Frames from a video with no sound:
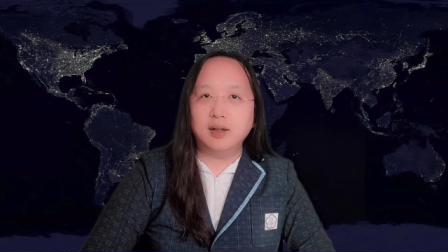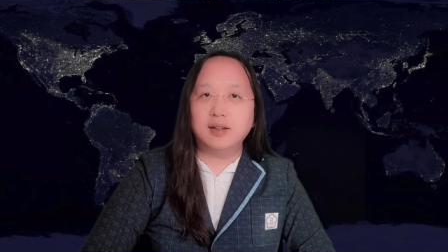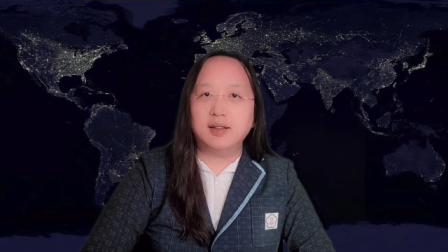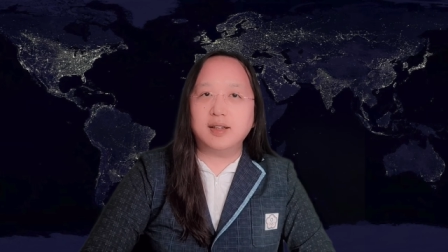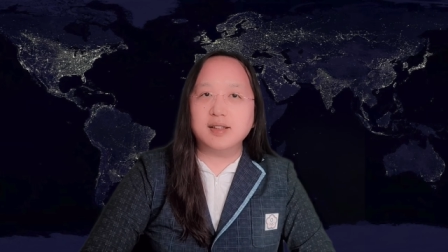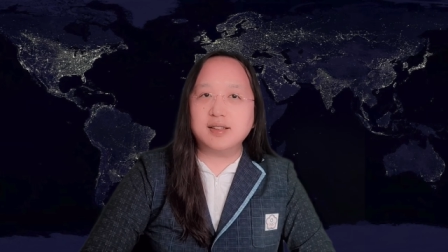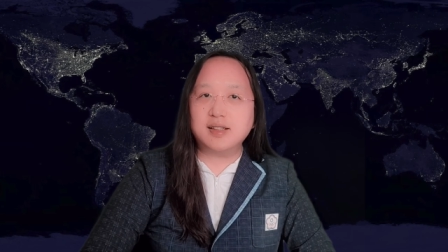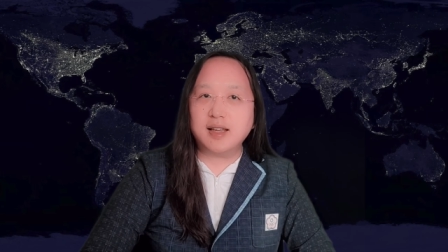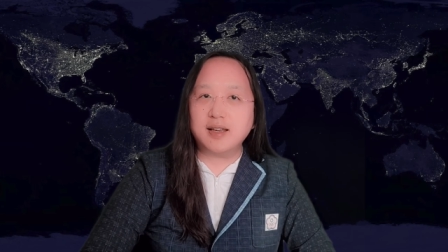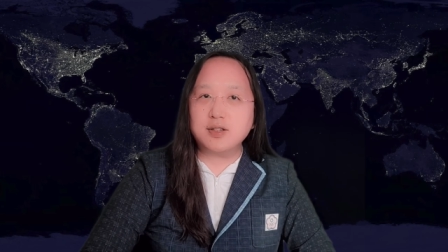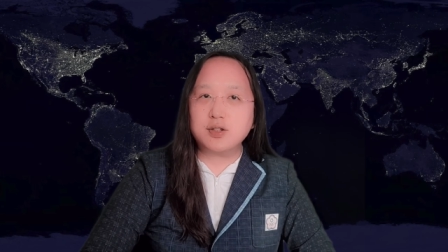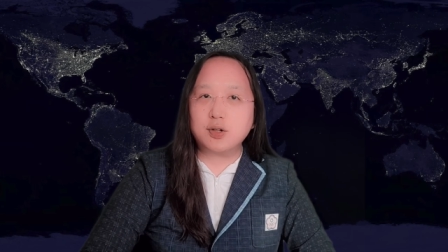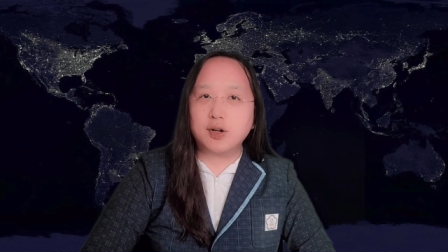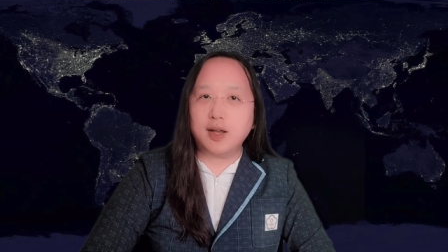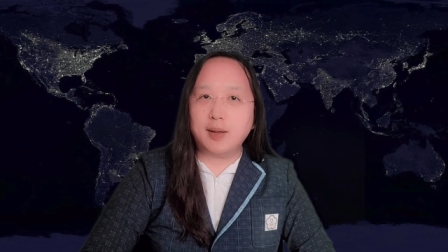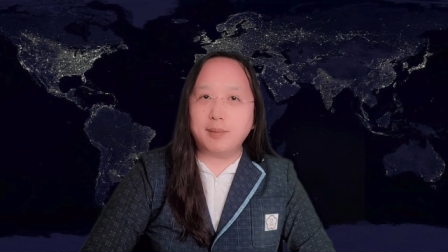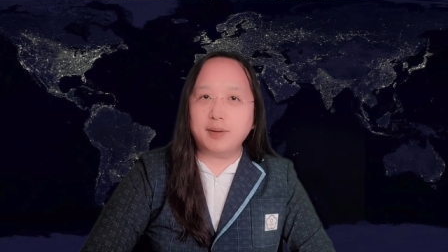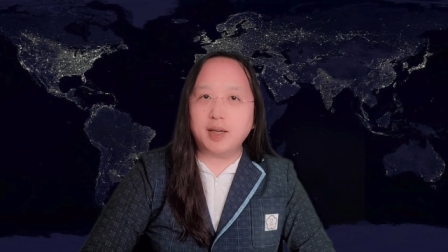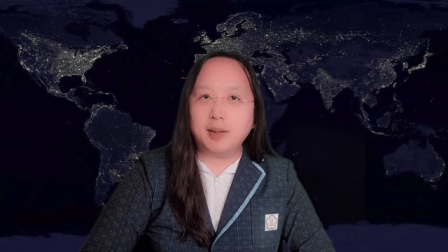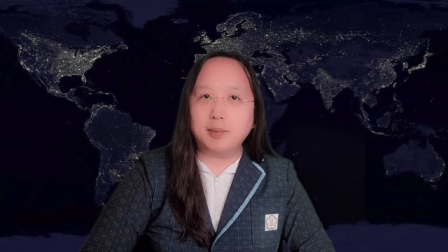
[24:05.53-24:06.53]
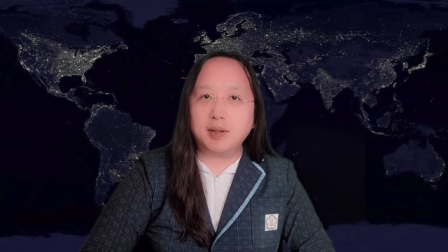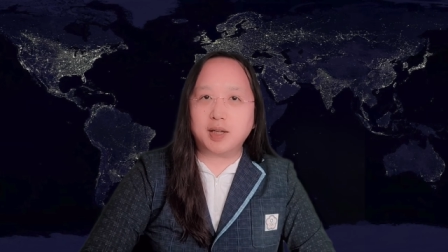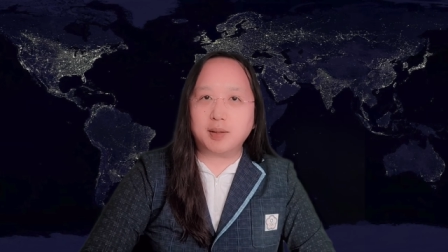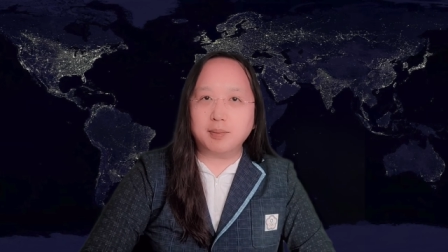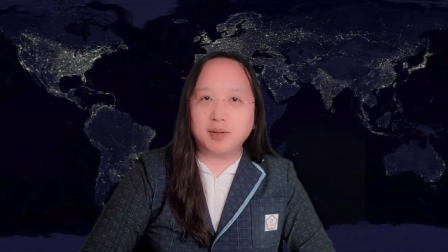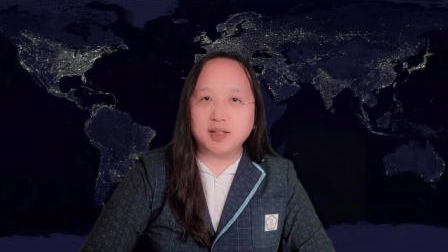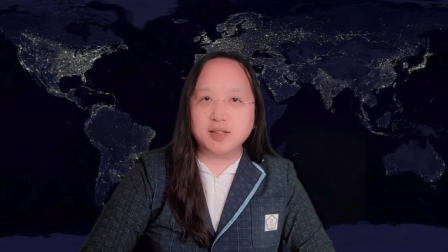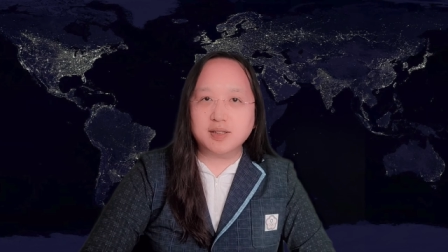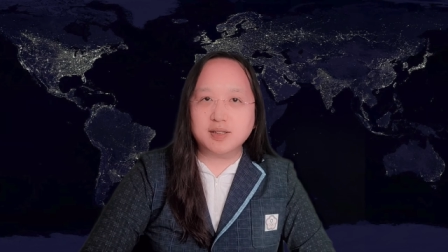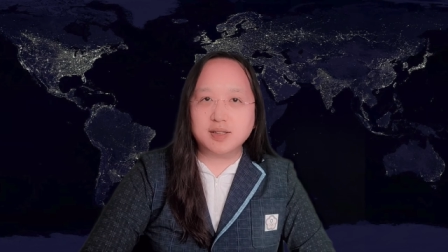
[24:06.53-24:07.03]
the Central Epidemic
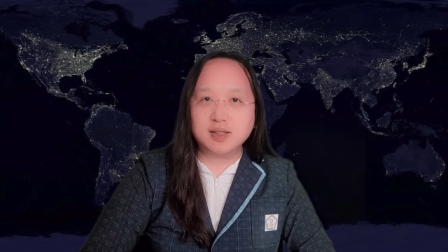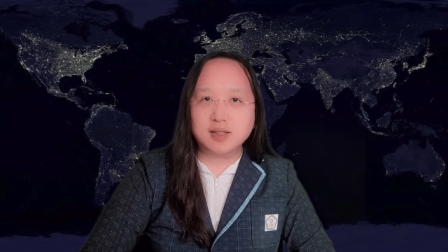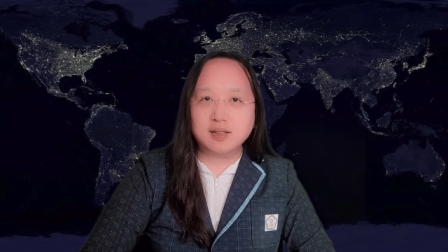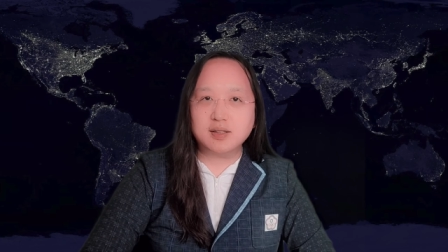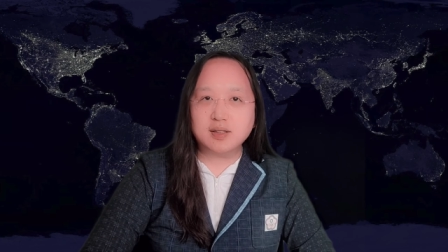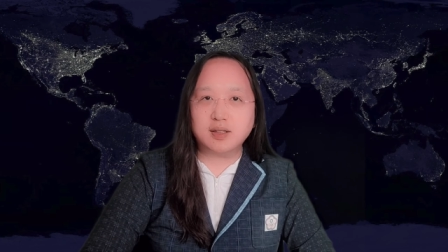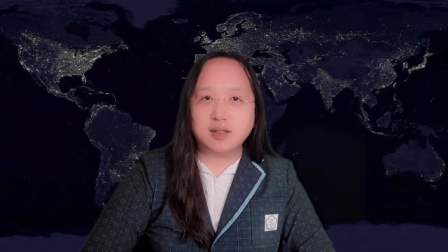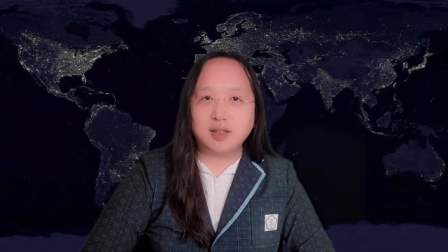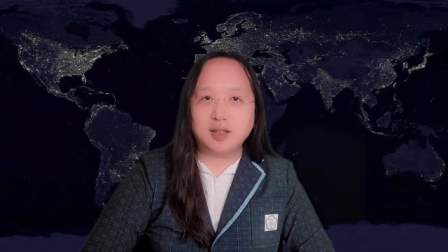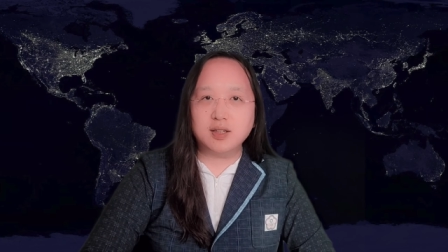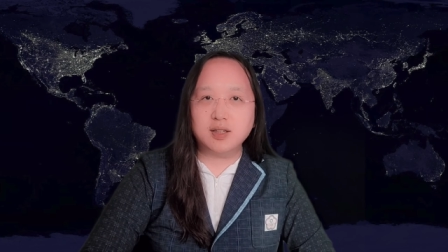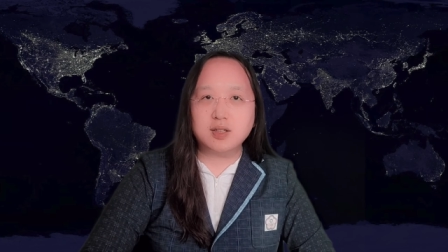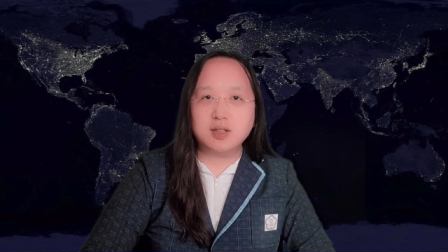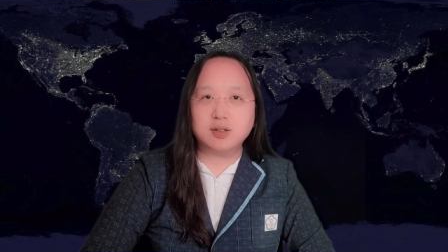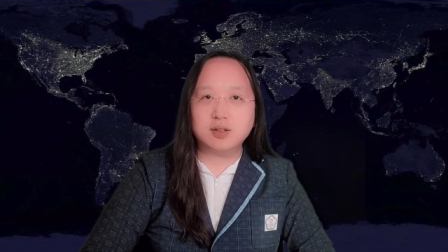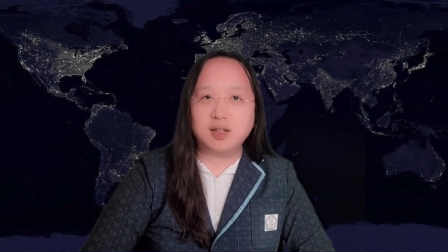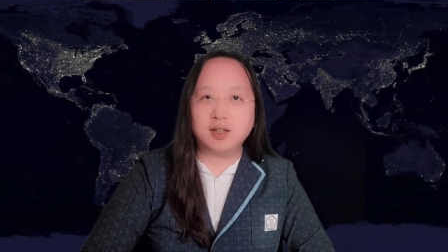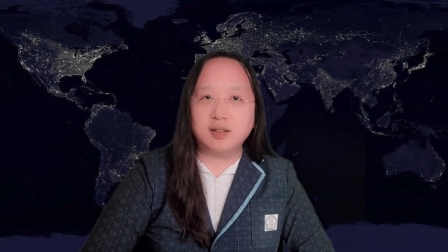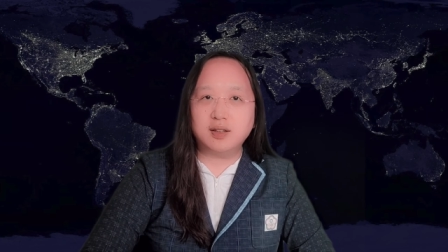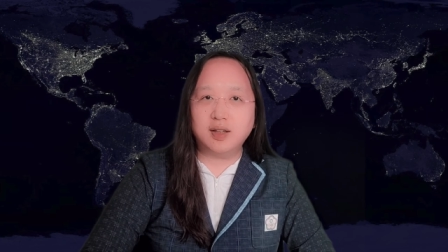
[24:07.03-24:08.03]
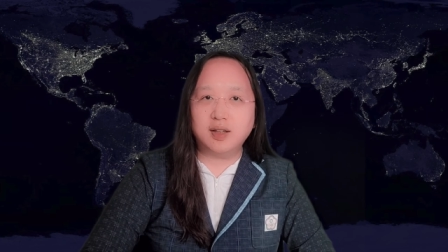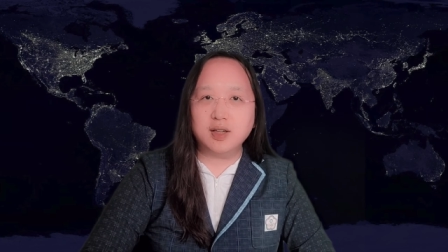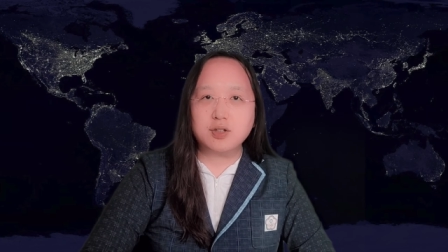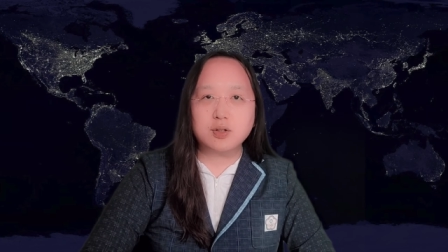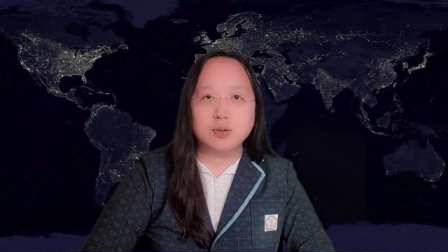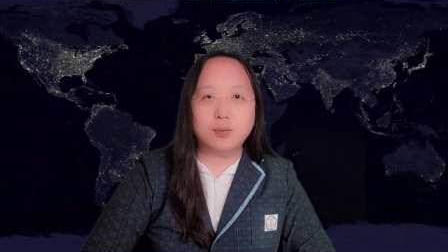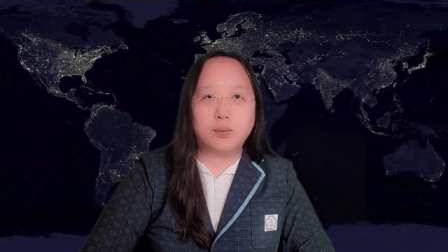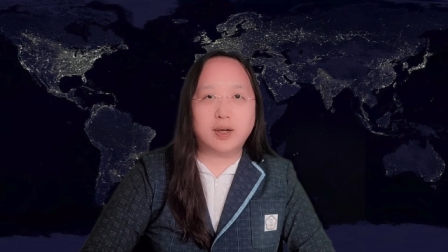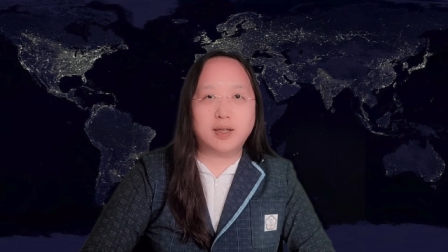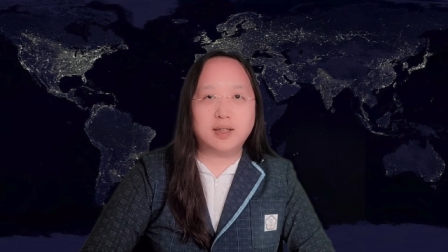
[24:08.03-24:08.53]
Command Center issued a
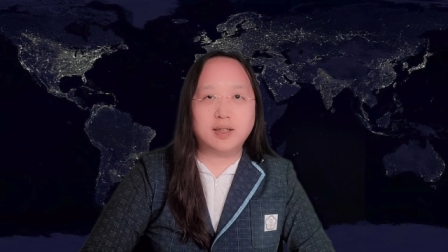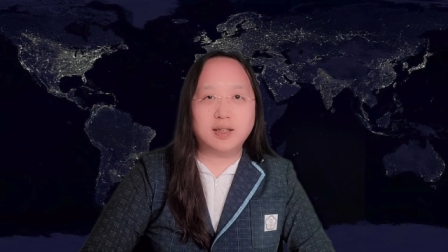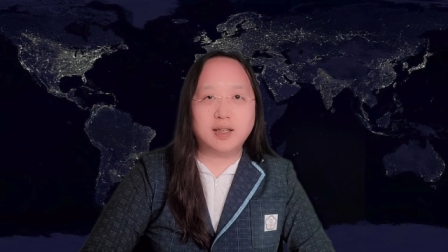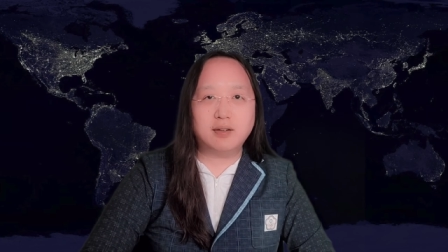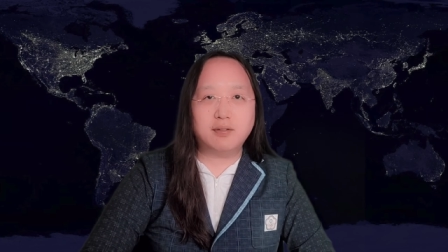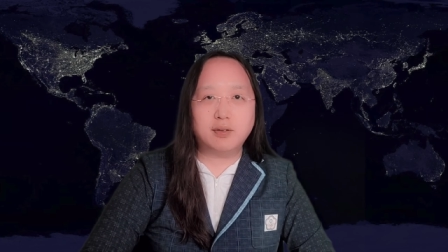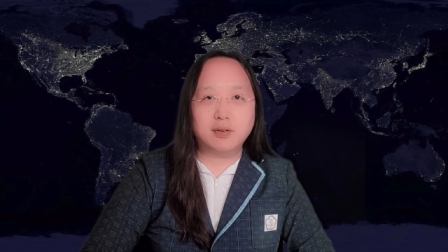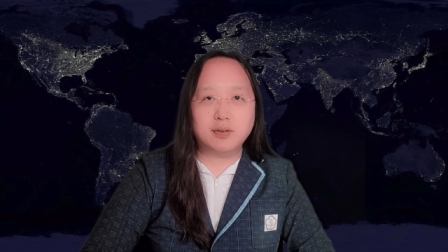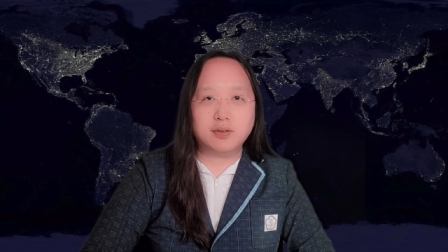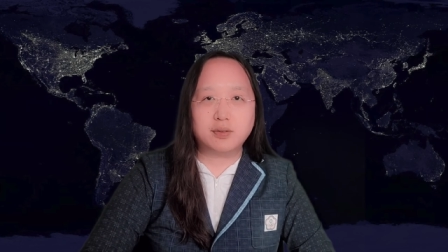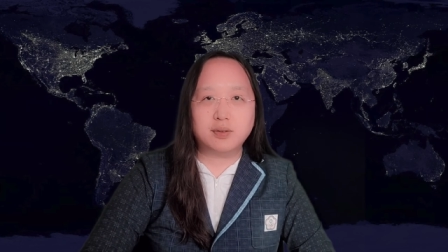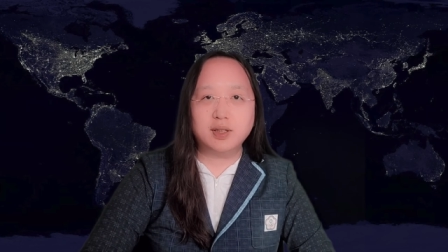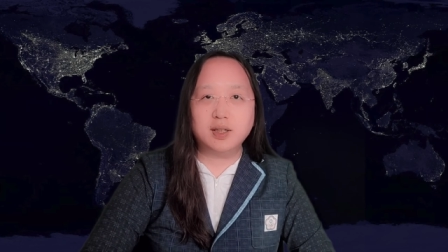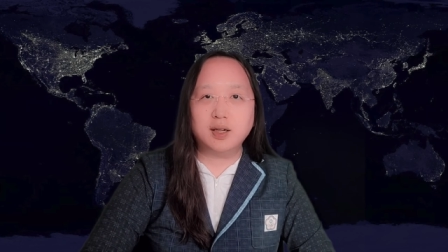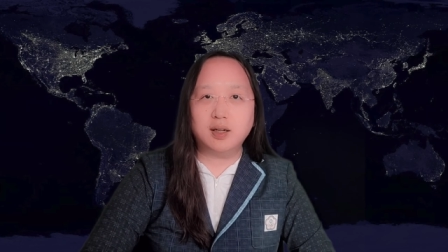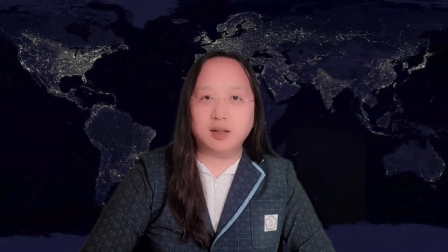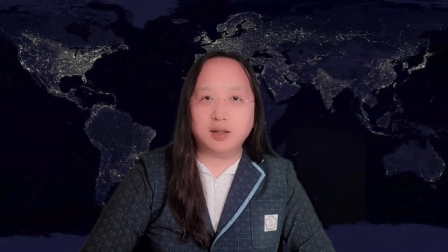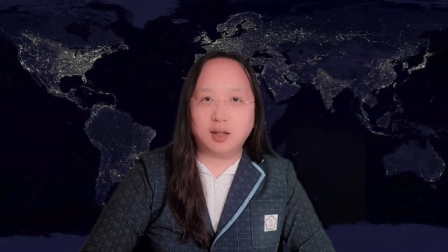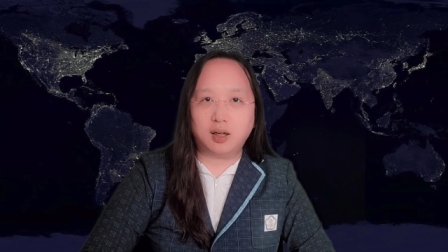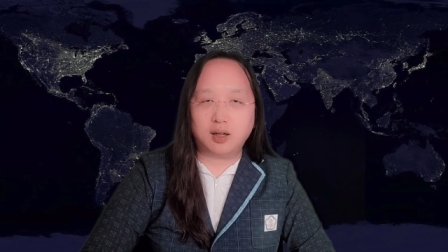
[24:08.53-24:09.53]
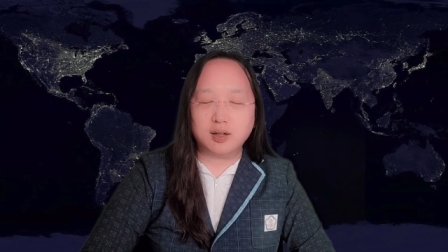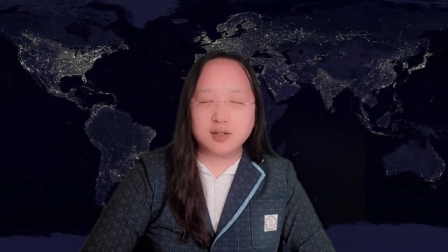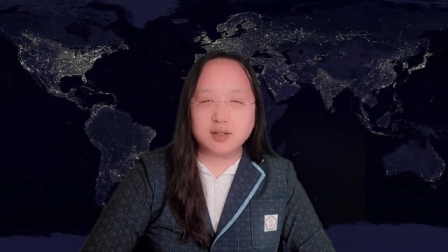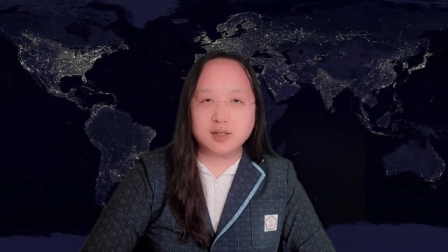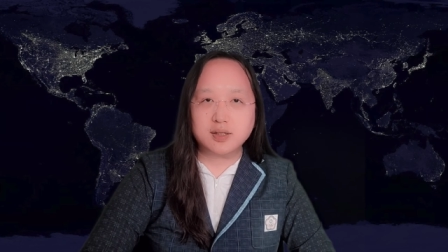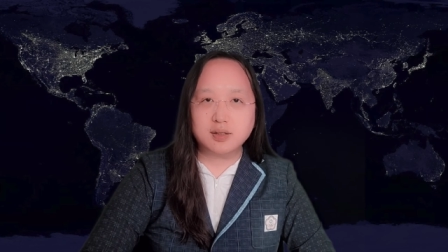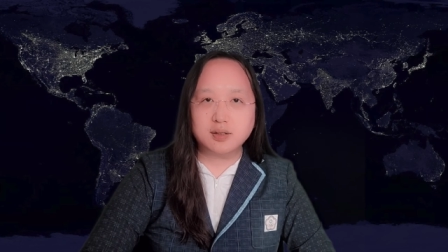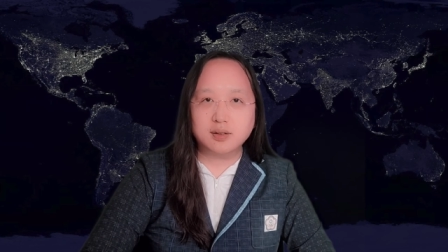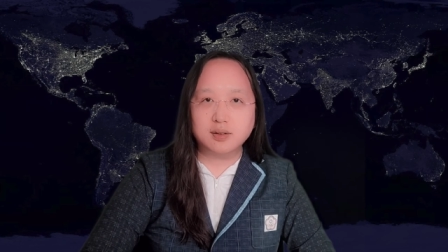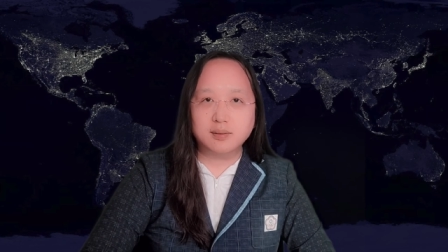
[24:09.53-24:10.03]
nationwide level 3 alert.